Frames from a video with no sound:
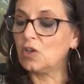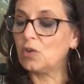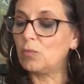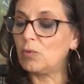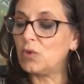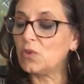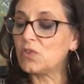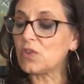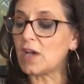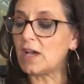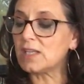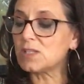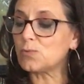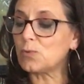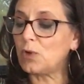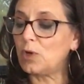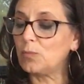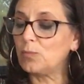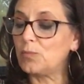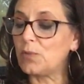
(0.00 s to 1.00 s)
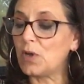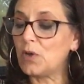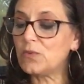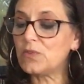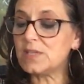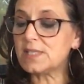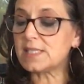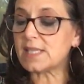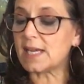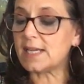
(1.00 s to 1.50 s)
Booth, Oswald, both
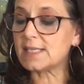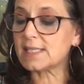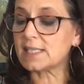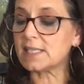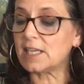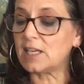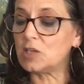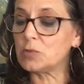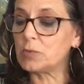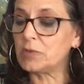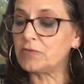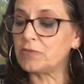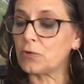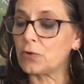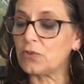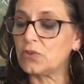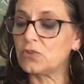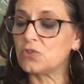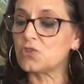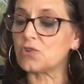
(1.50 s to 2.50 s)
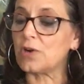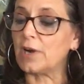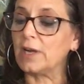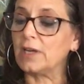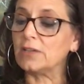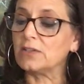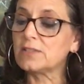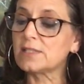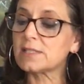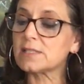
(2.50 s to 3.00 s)
assassinated before their
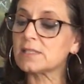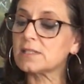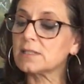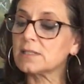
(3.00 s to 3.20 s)
trials.